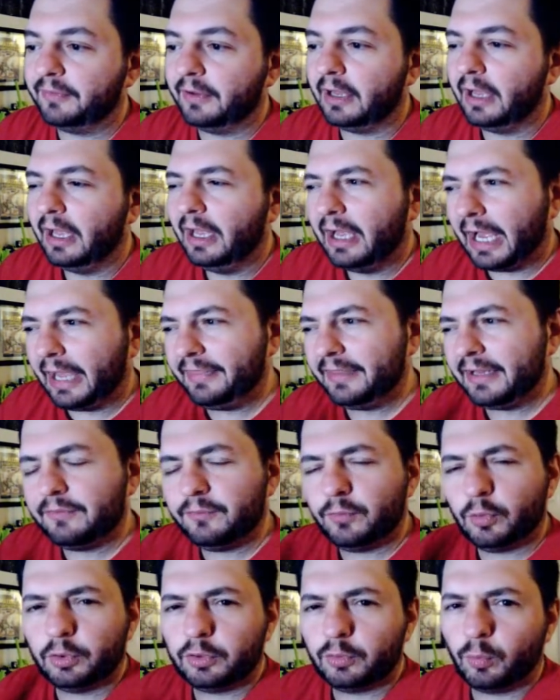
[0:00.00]
I've uh, I
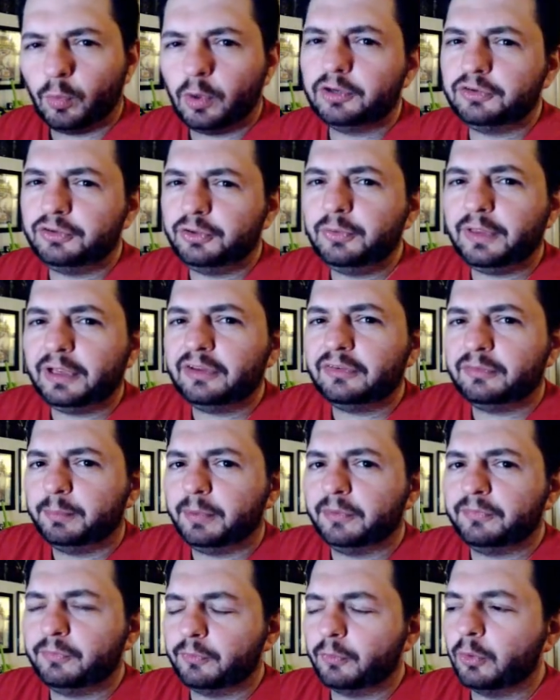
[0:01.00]
think I've ordered one or two
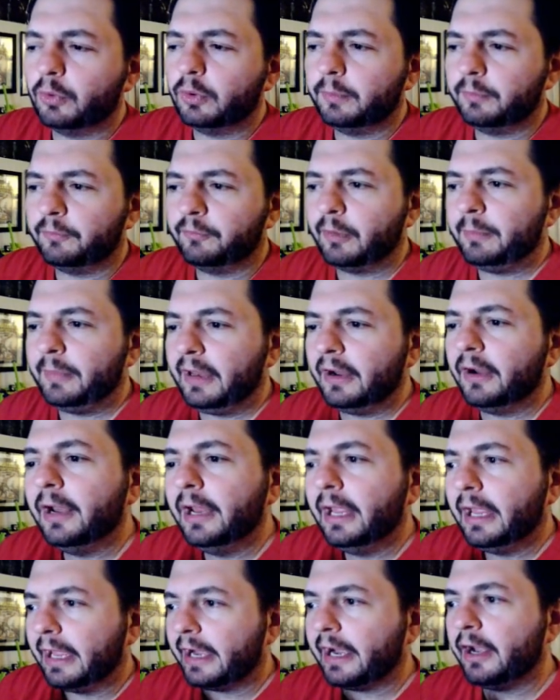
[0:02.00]
things before from
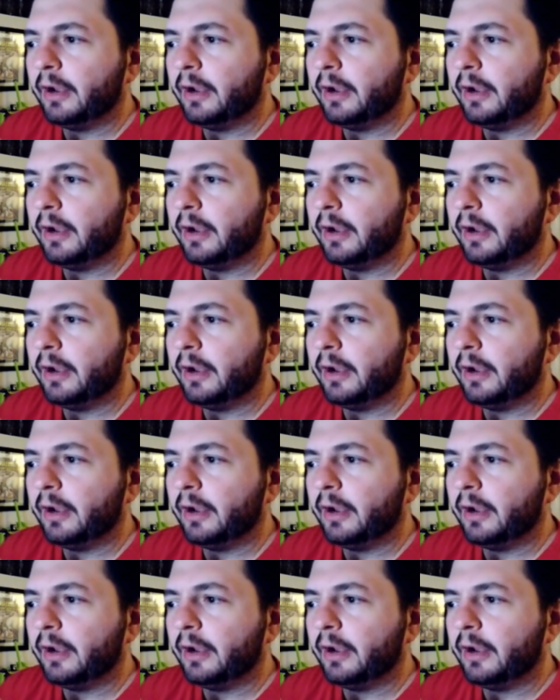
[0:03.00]
there,